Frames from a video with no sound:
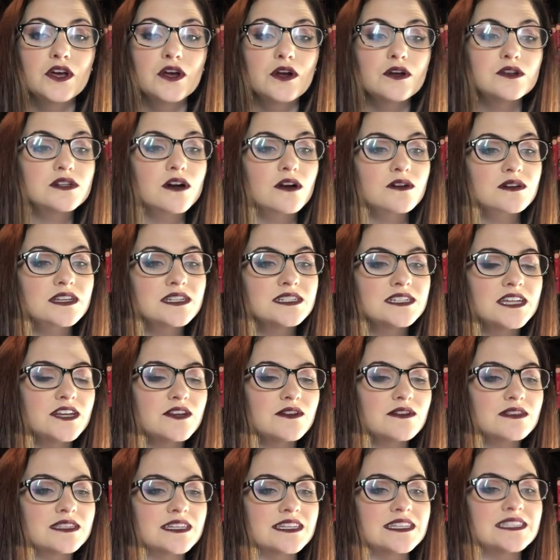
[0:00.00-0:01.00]
Who talked
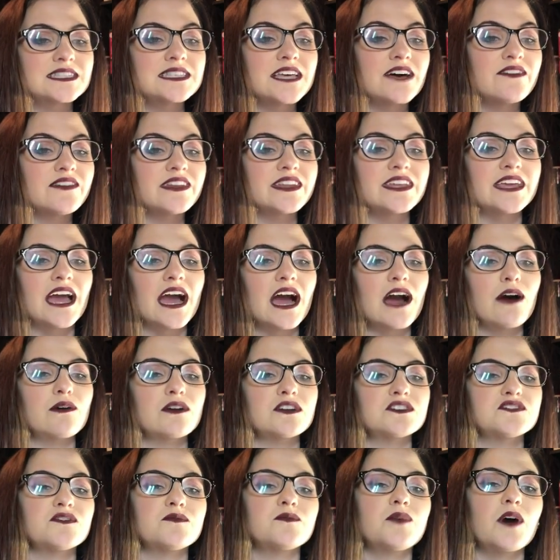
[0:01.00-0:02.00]
continuously 70
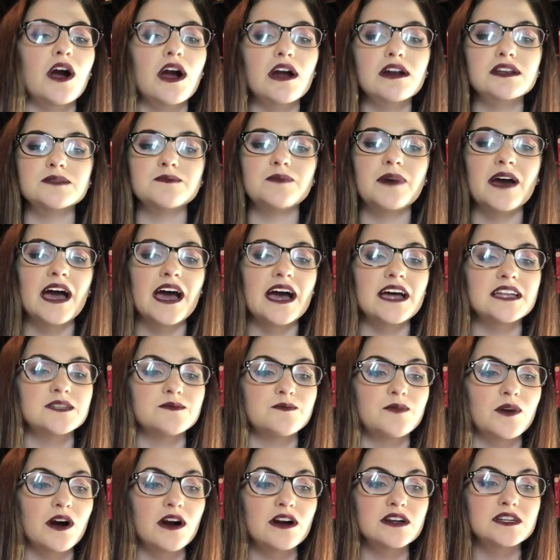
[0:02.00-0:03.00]
hours from park to pad to
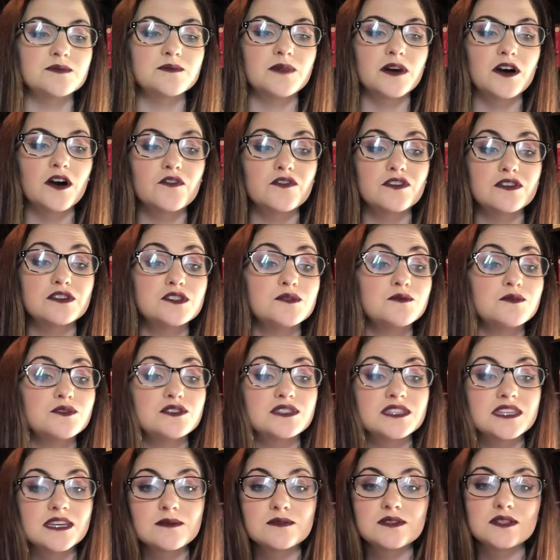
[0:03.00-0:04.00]
bar to Bellevue to
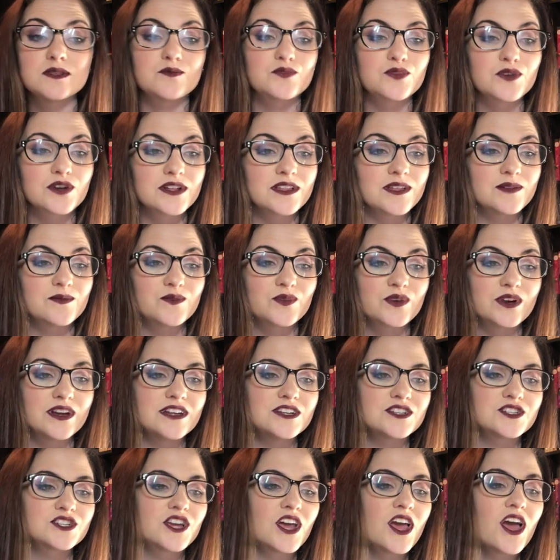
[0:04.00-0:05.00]
museum to the Brooklyn
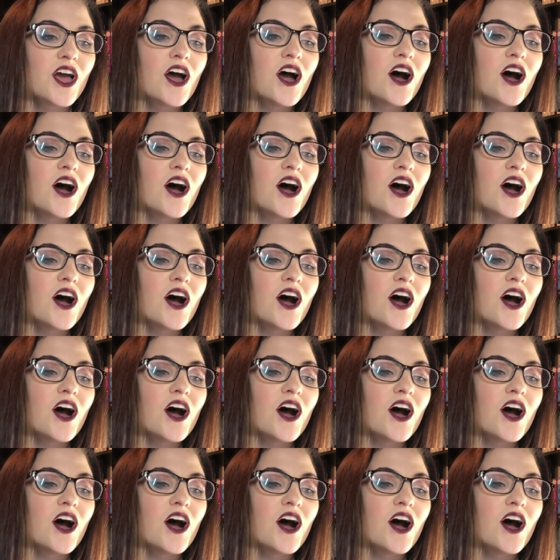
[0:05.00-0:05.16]
Bridge,